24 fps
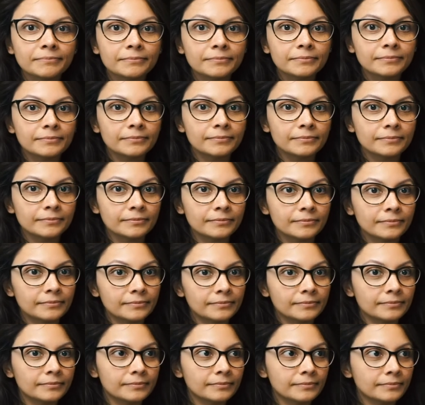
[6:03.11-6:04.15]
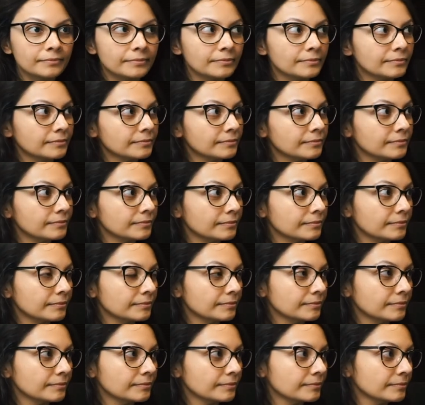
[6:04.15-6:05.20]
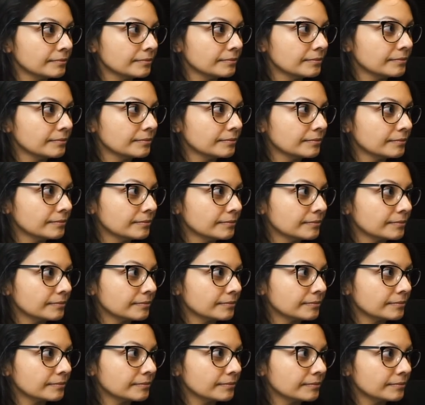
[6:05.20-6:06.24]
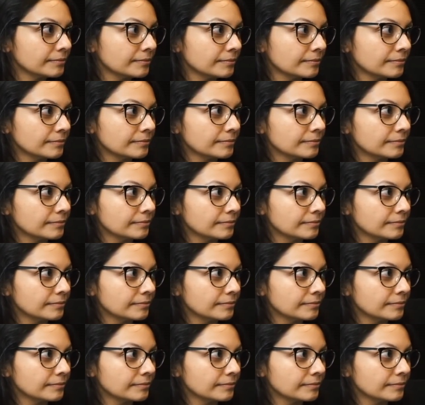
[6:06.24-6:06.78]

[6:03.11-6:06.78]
No words are spoken by the person on screen.